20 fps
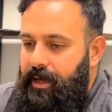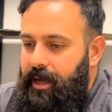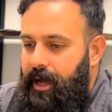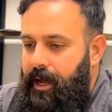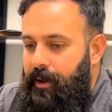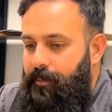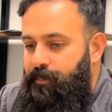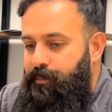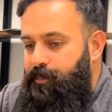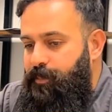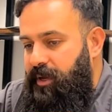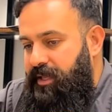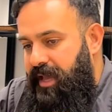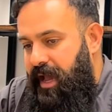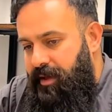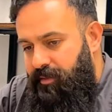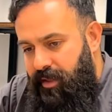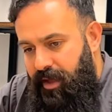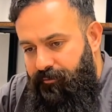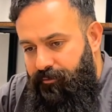Um, but
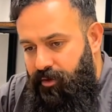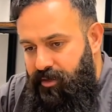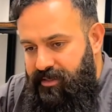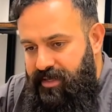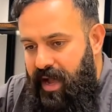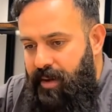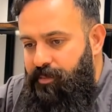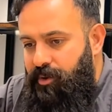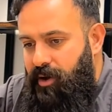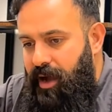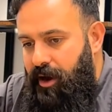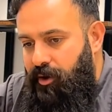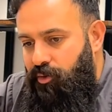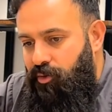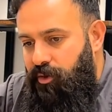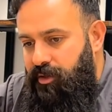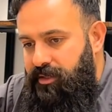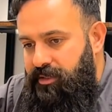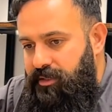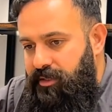yeah, like for example, our
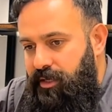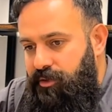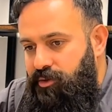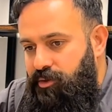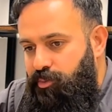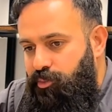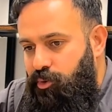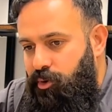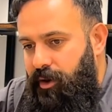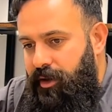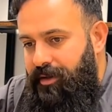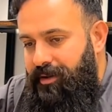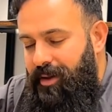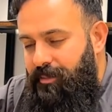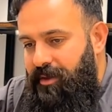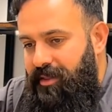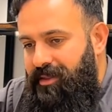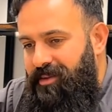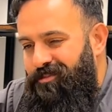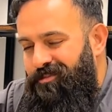goal is to get to a point. I
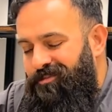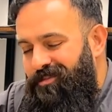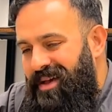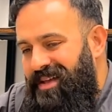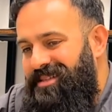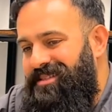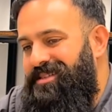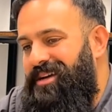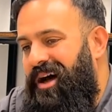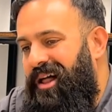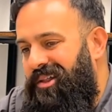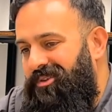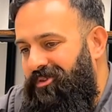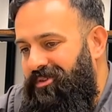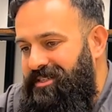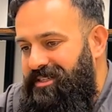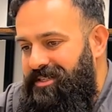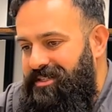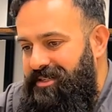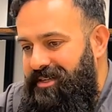mean, the best
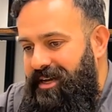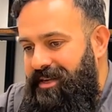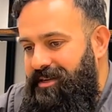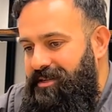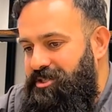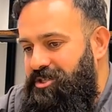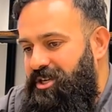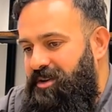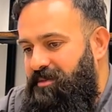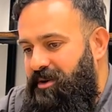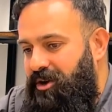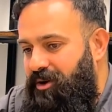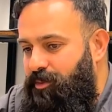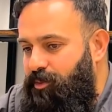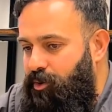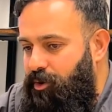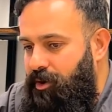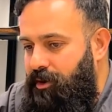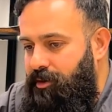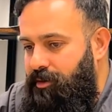tolerances you get in sheet metal
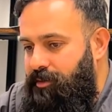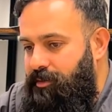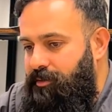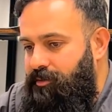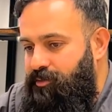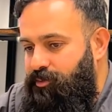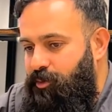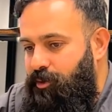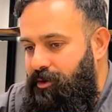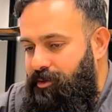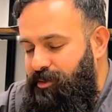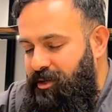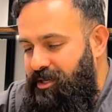board wall